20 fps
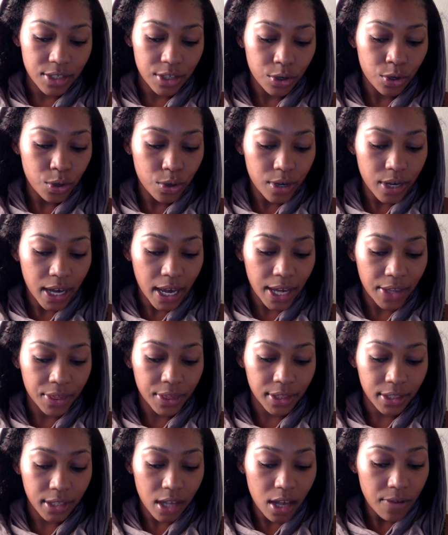Yahuwah hath
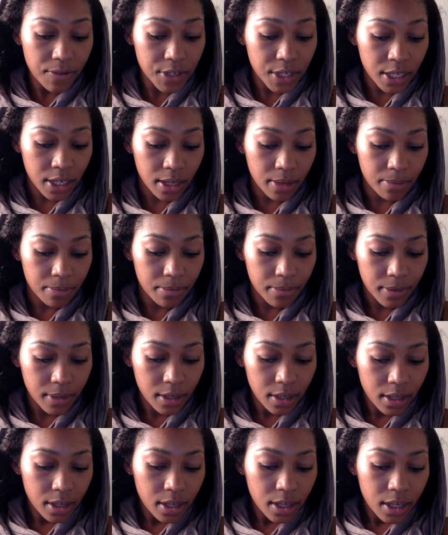loved him,
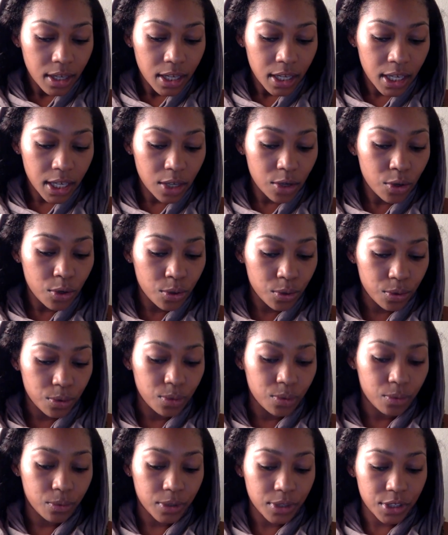he
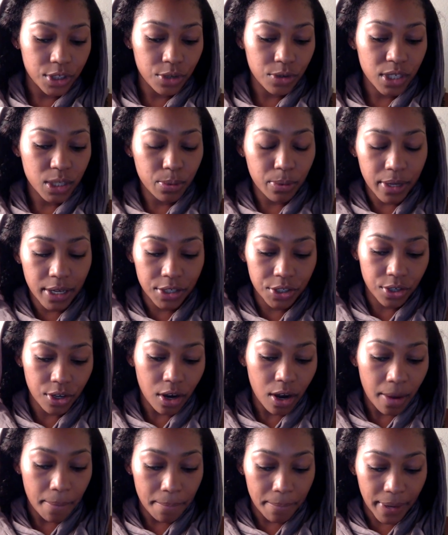who will do his pleasure
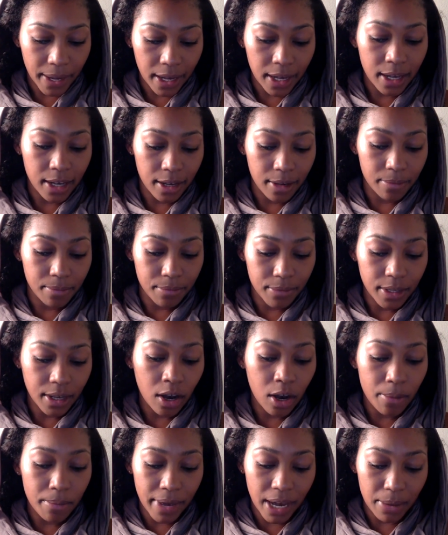on
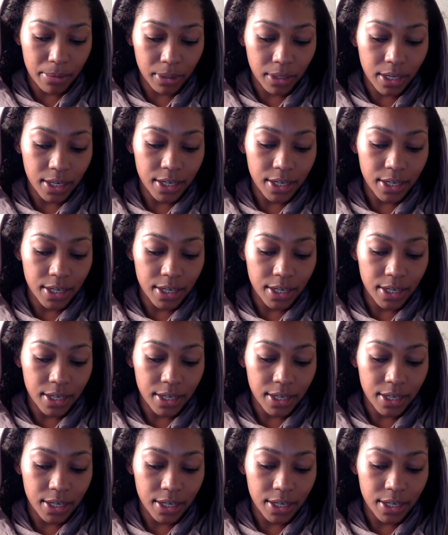Babylon,